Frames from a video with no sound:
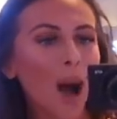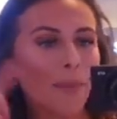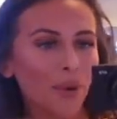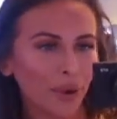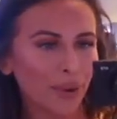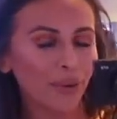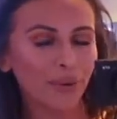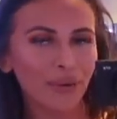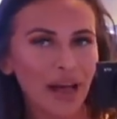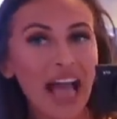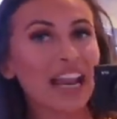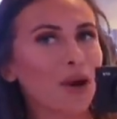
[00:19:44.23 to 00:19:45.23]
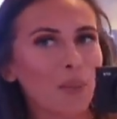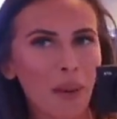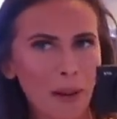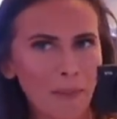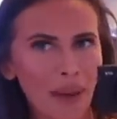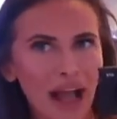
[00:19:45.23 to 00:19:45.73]
I'm cool. A little
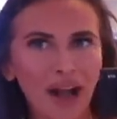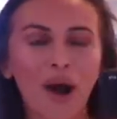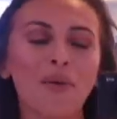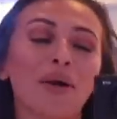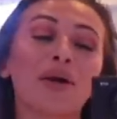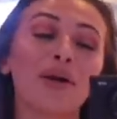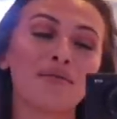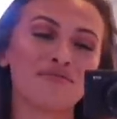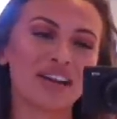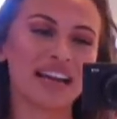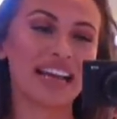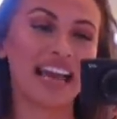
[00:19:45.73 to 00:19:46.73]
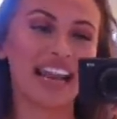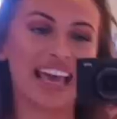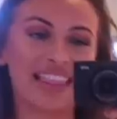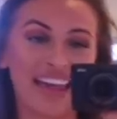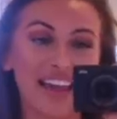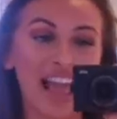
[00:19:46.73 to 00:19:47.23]
bum bag. Oh my God, I'm really
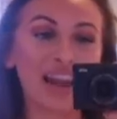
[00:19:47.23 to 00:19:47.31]
LA then.